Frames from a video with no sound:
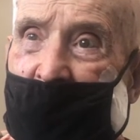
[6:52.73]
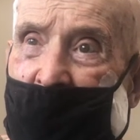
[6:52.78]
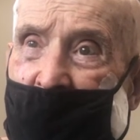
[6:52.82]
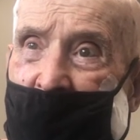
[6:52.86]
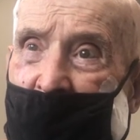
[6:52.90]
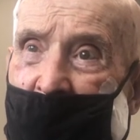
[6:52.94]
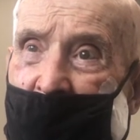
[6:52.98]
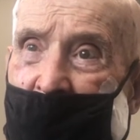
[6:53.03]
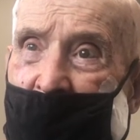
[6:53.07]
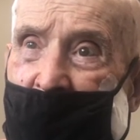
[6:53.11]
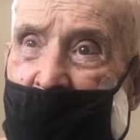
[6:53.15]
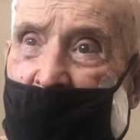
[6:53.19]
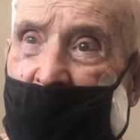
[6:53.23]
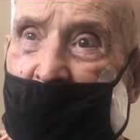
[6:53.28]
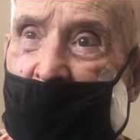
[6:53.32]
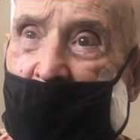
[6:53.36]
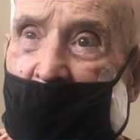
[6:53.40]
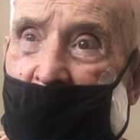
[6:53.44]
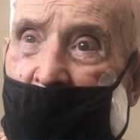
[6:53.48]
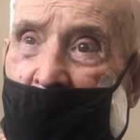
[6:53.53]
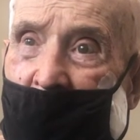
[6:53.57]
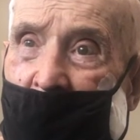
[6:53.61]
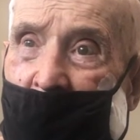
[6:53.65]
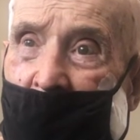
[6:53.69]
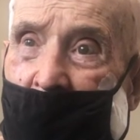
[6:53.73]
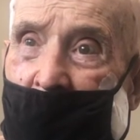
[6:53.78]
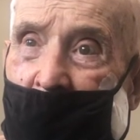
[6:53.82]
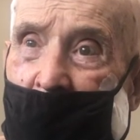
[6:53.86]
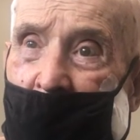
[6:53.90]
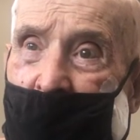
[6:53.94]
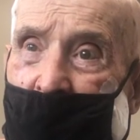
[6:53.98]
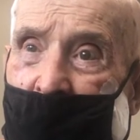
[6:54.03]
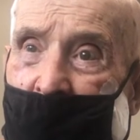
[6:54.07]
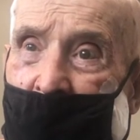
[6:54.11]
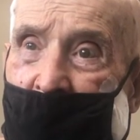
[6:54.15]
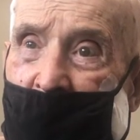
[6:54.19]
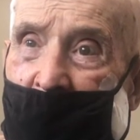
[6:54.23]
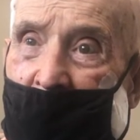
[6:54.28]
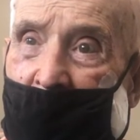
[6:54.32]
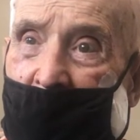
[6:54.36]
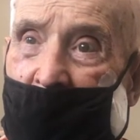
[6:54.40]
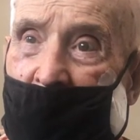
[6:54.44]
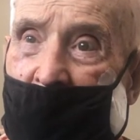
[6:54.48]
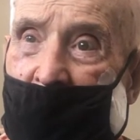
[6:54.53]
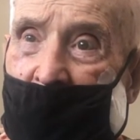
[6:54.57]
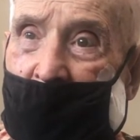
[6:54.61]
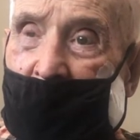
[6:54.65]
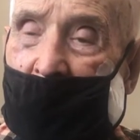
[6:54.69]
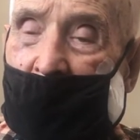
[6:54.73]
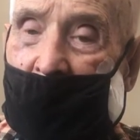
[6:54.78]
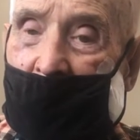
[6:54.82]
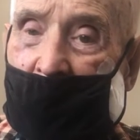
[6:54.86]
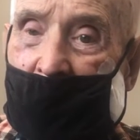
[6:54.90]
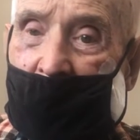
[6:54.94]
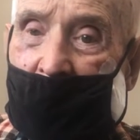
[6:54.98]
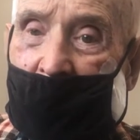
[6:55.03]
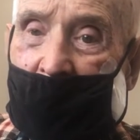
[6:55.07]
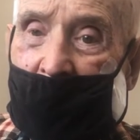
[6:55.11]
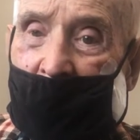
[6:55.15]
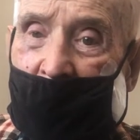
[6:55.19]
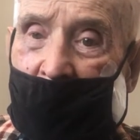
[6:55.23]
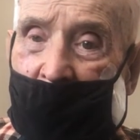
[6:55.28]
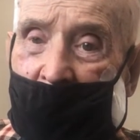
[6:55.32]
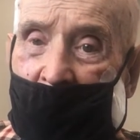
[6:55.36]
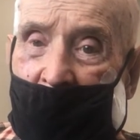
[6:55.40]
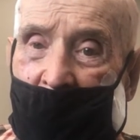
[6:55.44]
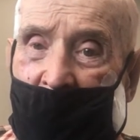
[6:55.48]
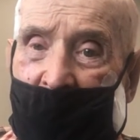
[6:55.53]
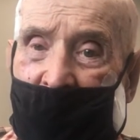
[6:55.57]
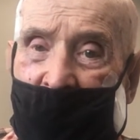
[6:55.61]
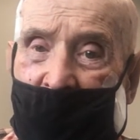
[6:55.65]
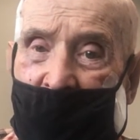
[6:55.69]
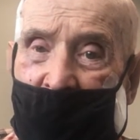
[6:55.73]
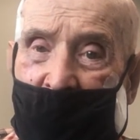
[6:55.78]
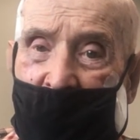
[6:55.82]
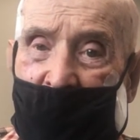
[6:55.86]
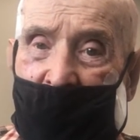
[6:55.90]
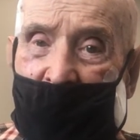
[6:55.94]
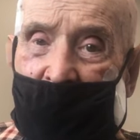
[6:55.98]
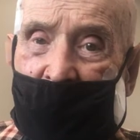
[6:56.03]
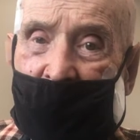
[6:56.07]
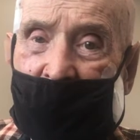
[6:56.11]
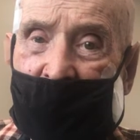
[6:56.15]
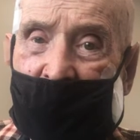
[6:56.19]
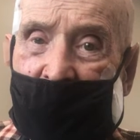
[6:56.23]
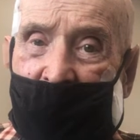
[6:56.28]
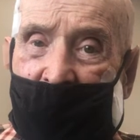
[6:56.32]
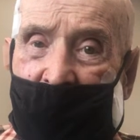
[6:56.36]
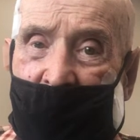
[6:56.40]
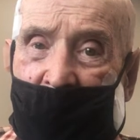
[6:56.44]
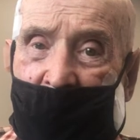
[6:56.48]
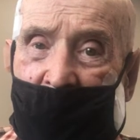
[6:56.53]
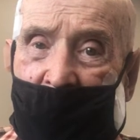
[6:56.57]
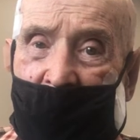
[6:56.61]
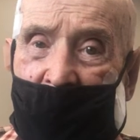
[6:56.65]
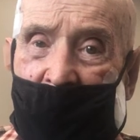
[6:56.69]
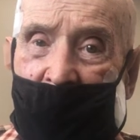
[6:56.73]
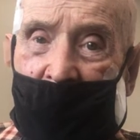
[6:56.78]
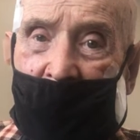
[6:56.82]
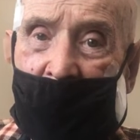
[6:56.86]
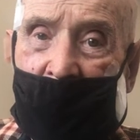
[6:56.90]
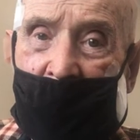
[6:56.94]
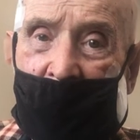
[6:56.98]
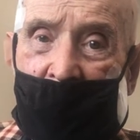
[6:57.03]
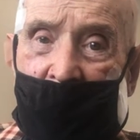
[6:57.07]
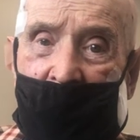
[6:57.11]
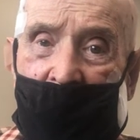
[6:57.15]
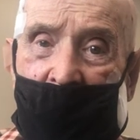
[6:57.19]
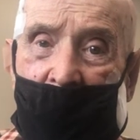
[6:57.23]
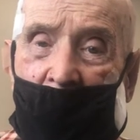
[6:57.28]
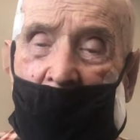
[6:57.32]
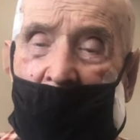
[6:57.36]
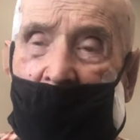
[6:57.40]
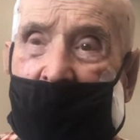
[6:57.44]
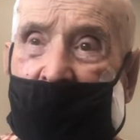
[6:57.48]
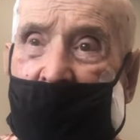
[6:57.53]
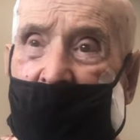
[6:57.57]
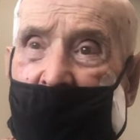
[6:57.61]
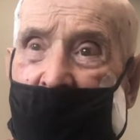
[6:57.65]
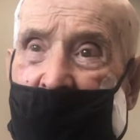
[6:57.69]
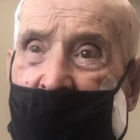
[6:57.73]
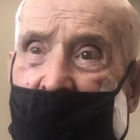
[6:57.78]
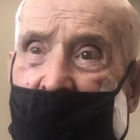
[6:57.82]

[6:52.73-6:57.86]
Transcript: with. They listened to us and they talked to us,